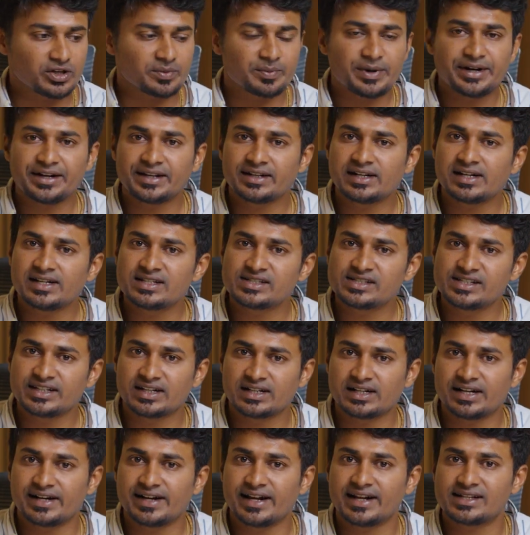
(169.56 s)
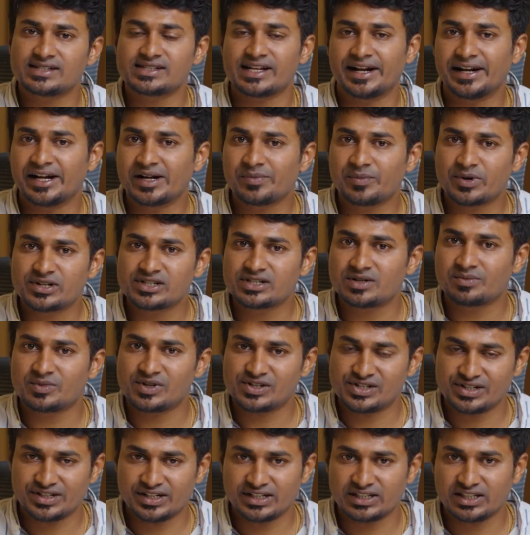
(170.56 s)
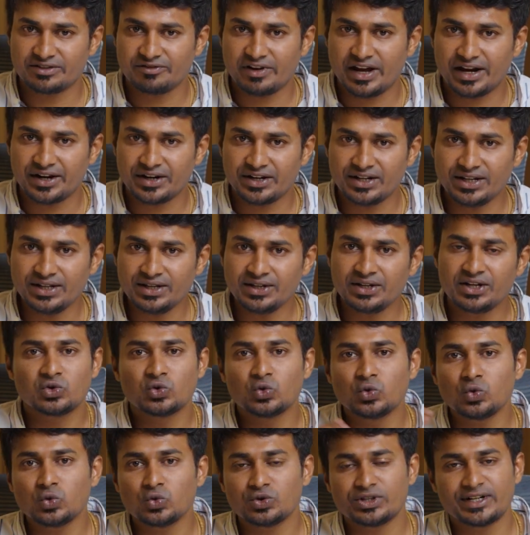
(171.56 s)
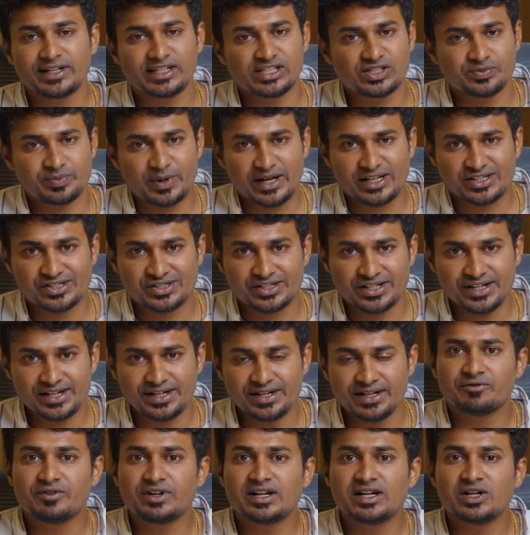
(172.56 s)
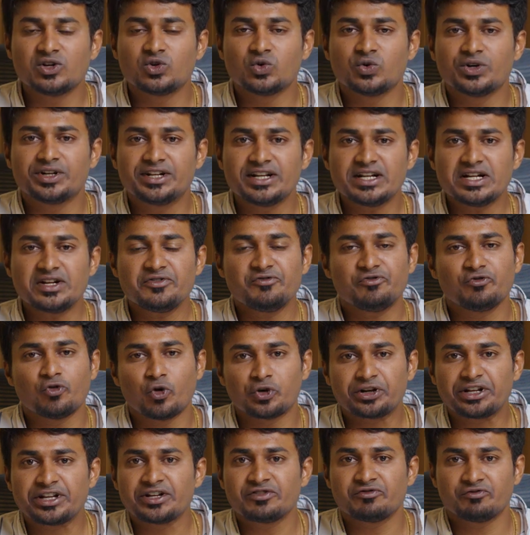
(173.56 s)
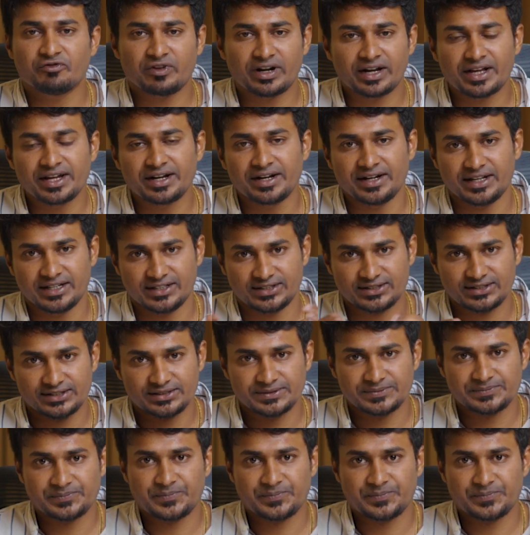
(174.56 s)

material is declared as 100% present at the factory, to the dispatch date, we will do it in 14 working days.